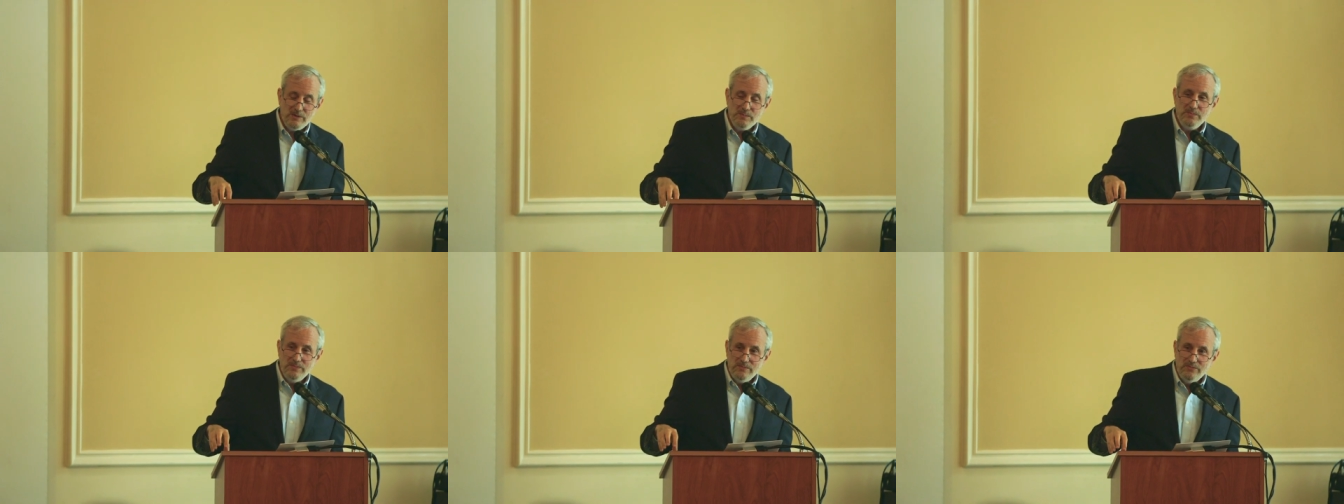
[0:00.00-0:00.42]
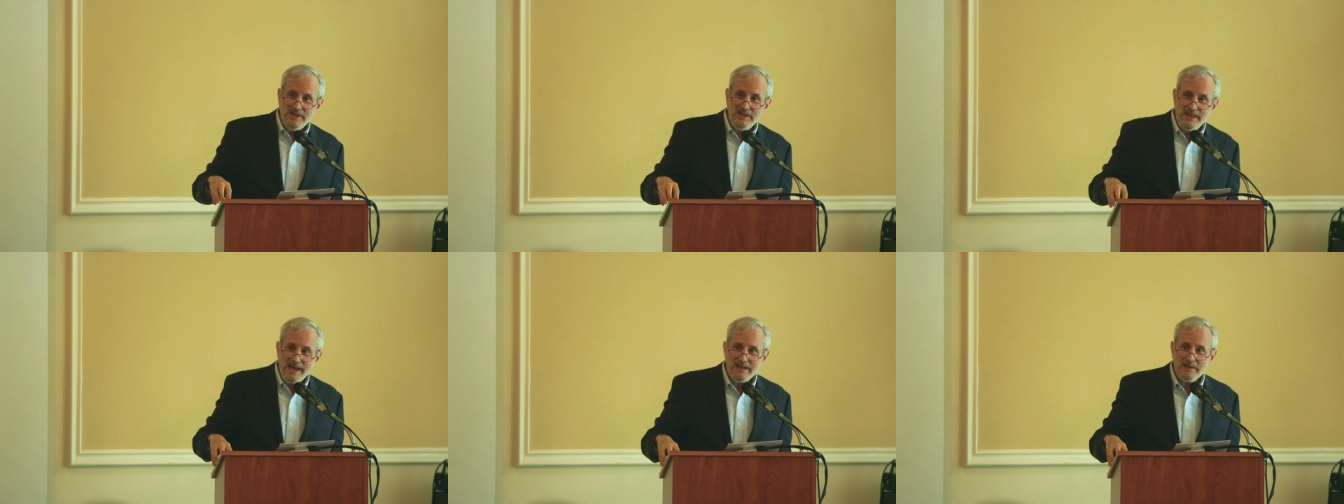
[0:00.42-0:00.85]
you
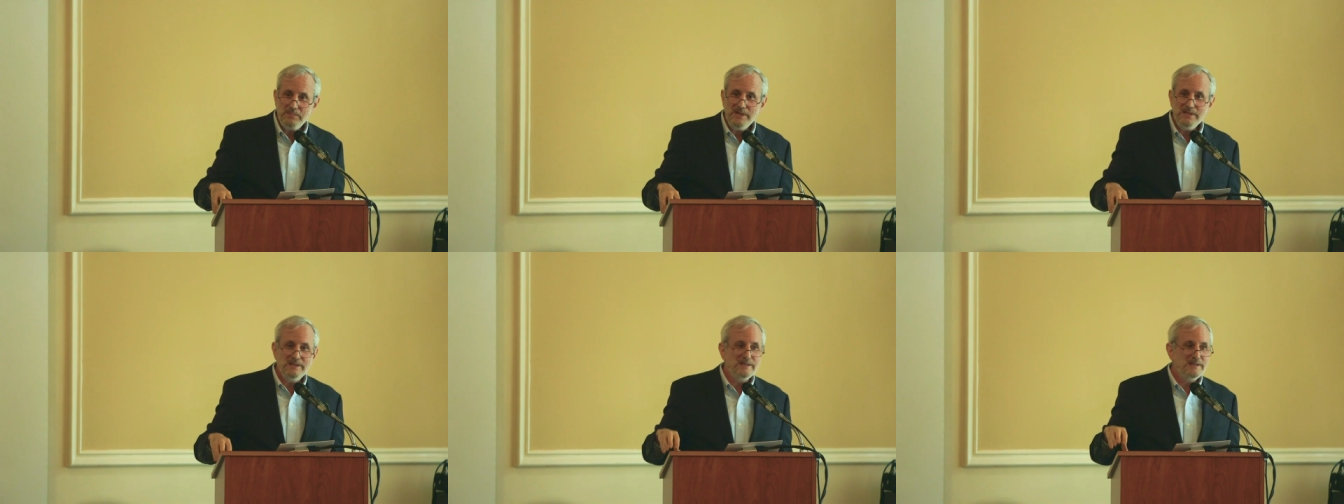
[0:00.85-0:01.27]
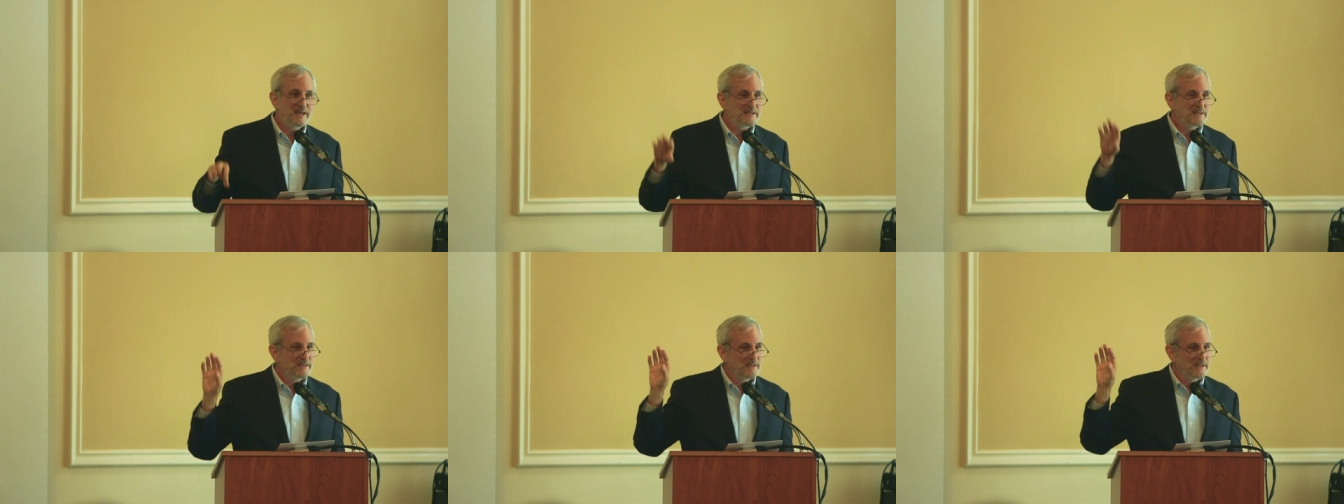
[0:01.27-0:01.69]
read that opinion
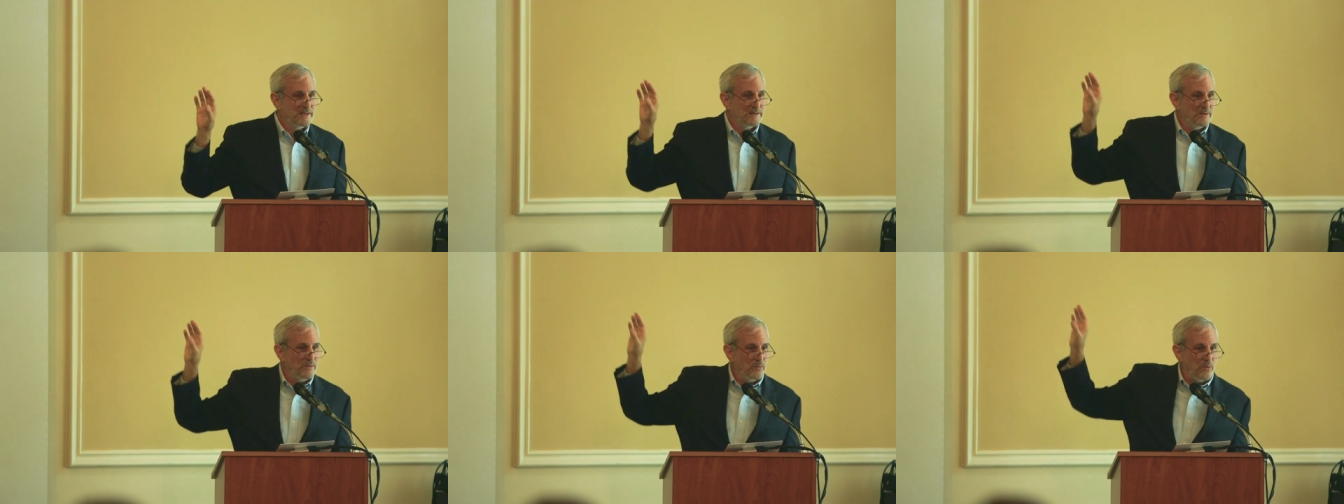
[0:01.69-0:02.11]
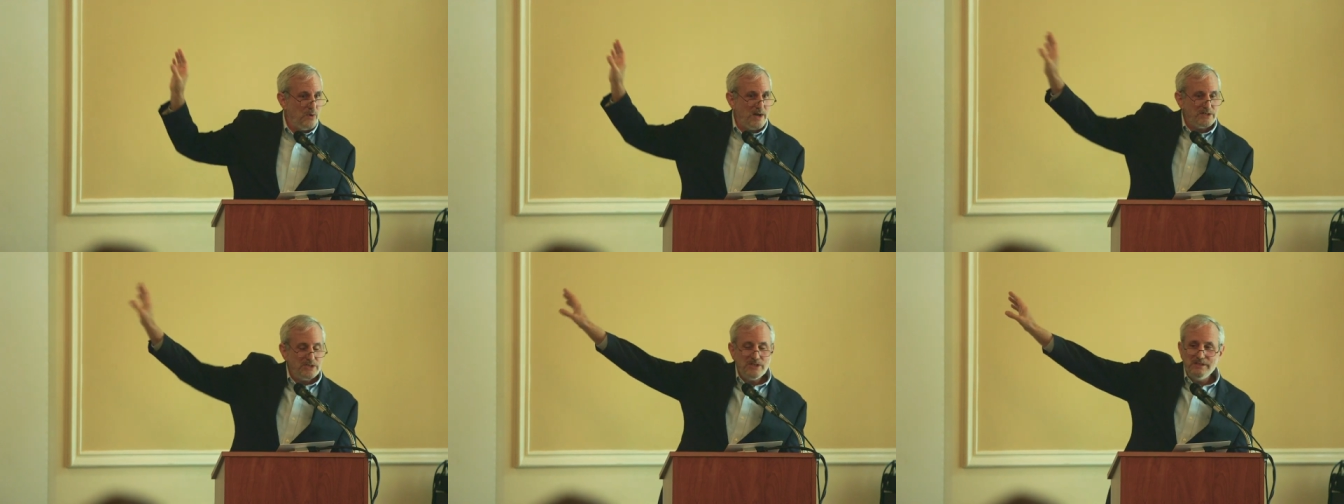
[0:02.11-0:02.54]
next to the
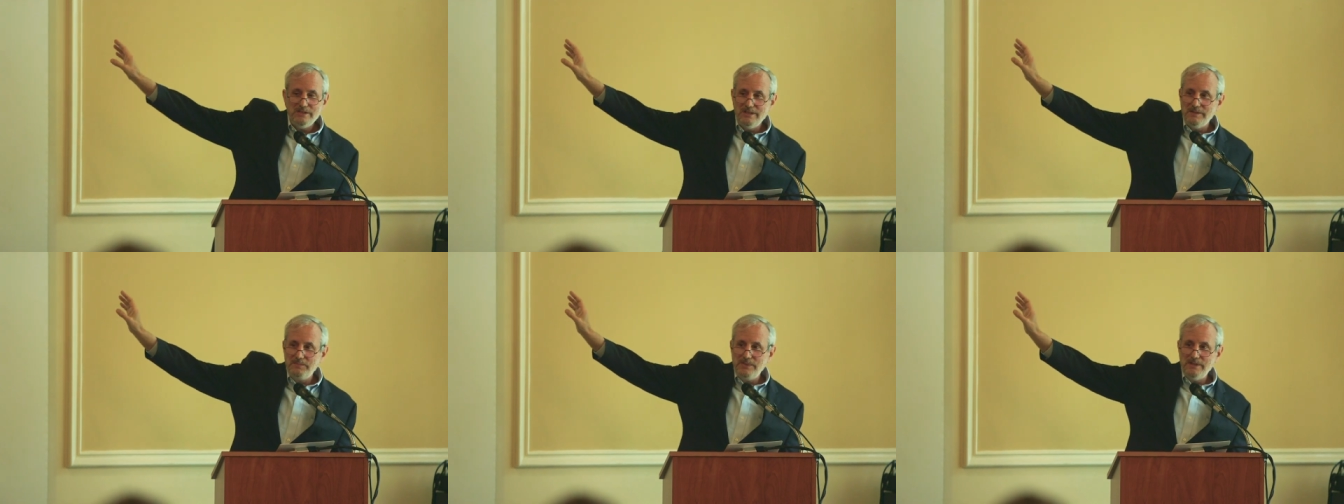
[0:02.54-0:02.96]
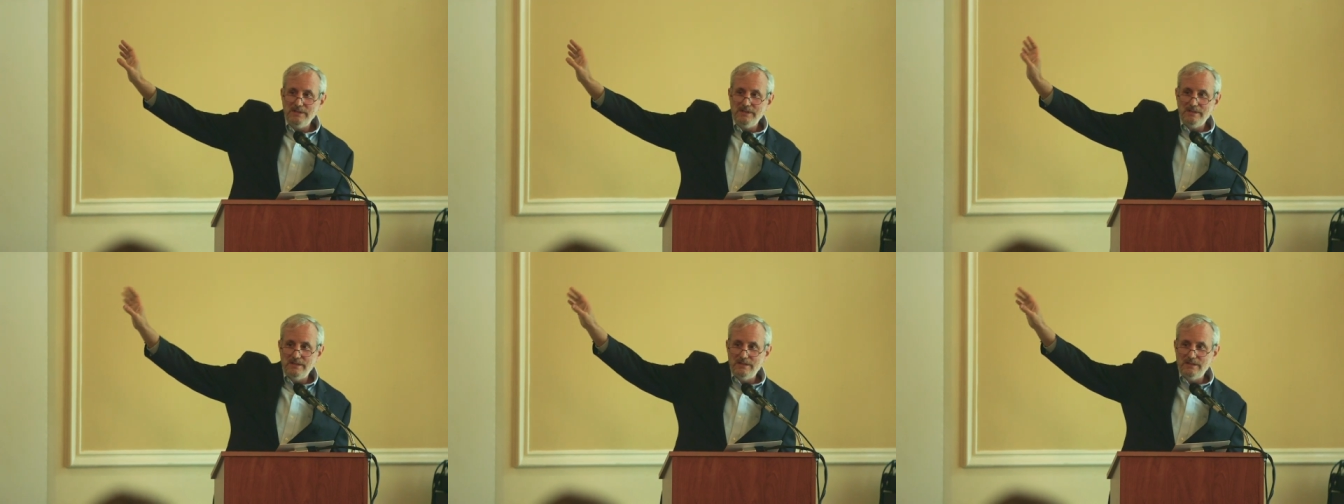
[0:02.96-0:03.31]
Washington opinion,